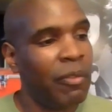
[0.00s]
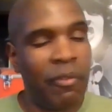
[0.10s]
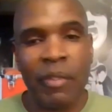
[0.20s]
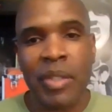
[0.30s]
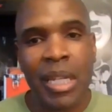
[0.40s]

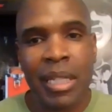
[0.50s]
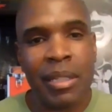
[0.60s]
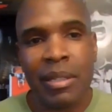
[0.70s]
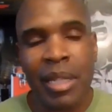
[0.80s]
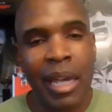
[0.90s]

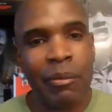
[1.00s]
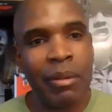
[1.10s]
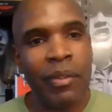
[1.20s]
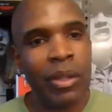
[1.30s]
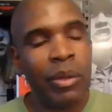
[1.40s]
15-second
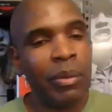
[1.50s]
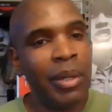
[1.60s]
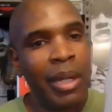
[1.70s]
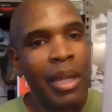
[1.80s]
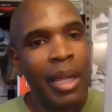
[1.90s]
review
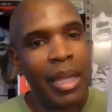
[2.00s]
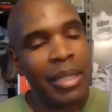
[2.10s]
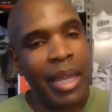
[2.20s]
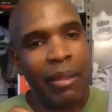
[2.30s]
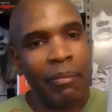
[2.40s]

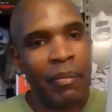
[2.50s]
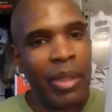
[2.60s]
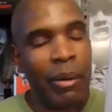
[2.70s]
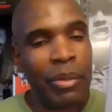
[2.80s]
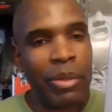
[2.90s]
is that
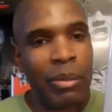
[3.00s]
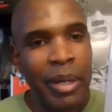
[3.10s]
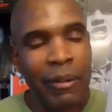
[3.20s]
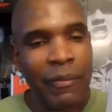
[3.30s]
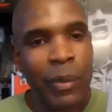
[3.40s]
there were
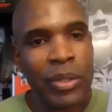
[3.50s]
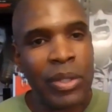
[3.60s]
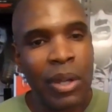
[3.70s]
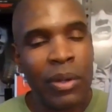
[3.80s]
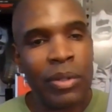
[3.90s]
three or four
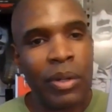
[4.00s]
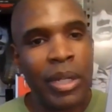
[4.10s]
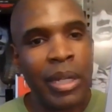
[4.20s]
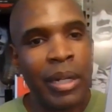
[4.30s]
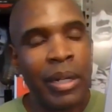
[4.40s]
songs on
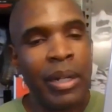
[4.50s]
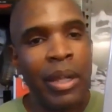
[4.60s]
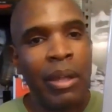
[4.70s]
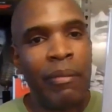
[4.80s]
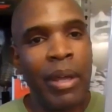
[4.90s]
here
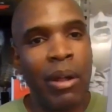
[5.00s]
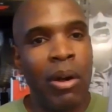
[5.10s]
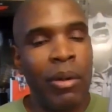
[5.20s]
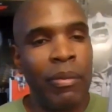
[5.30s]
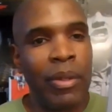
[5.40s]
that
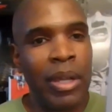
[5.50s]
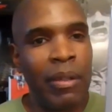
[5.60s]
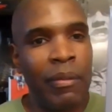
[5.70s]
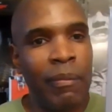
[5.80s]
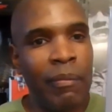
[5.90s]
are
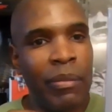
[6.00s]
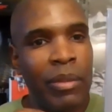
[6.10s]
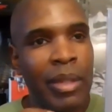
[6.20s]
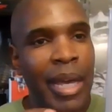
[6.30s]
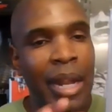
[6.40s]
the
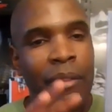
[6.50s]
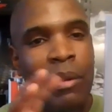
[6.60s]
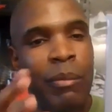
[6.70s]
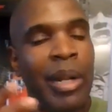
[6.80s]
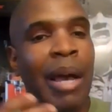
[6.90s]
kind of the
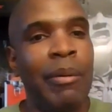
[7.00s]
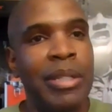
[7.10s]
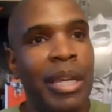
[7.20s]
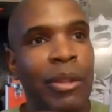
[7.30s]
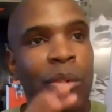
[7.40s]
what I would
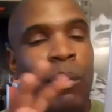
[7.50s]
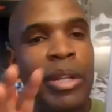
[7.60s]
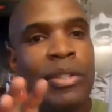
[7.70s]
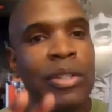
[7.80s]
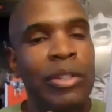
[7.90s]
say the
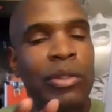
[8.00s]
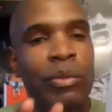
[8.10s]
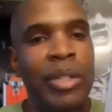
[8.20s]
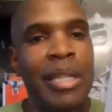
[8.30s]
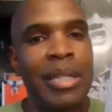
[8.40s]
quintessential
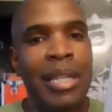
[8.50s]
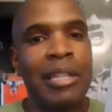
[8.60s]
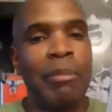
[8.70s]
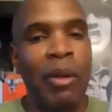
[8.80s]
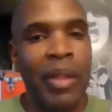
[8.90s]
Jason
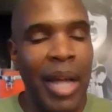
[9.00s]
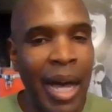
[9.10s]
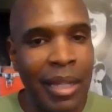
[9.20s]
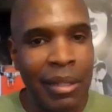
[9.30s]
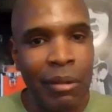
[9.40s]
Isbell that
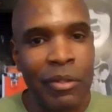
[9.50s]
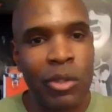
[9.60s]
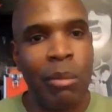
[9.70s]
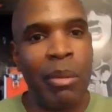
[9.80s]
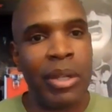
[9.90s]
I love
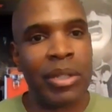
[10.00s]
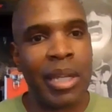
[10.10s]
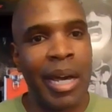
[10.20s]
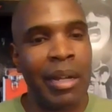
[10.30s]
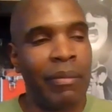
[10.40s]
so much,
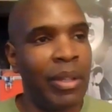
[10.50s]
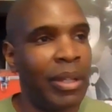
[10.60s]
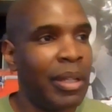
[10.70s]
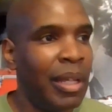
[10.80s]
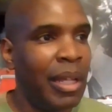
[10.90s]
kind of the